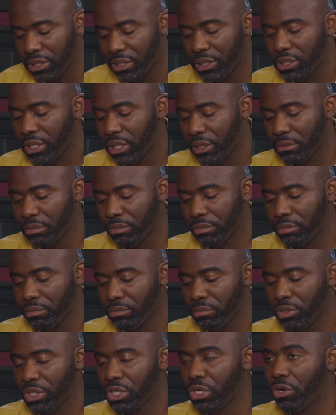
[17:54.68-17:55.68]
just like
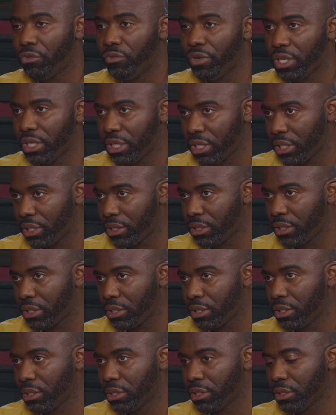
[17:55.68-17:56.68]
we got
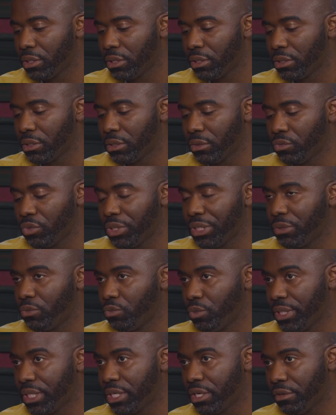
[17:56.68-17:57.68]
relegated. Week
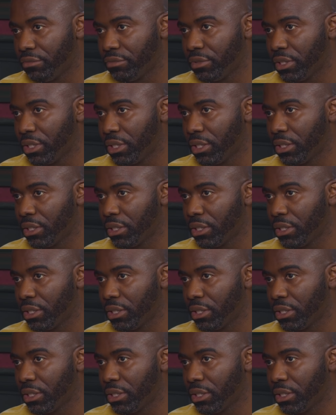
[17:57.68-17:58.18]
week after that,